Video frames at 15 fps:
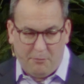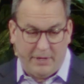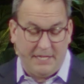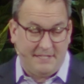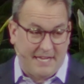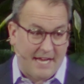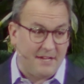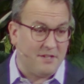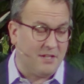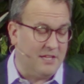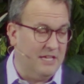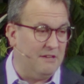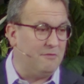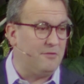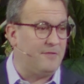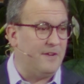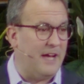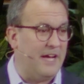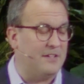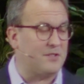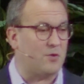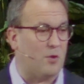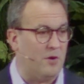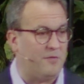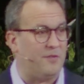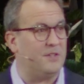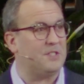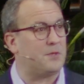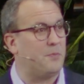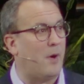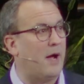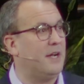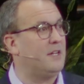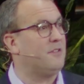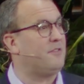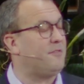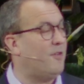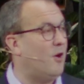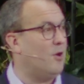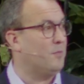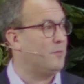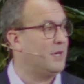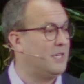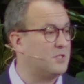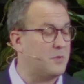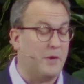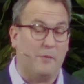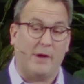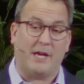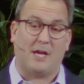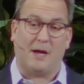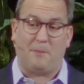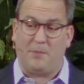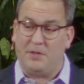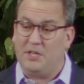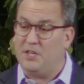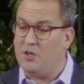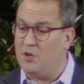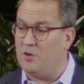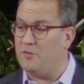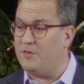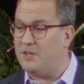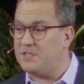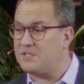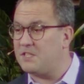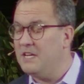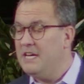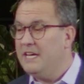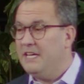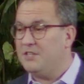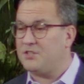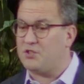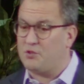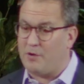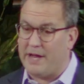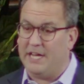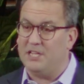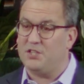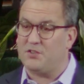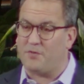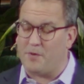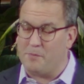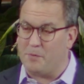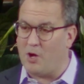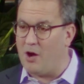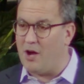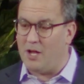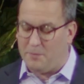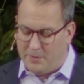we tend to live as orphans by default because we wake up in the universe estranged from God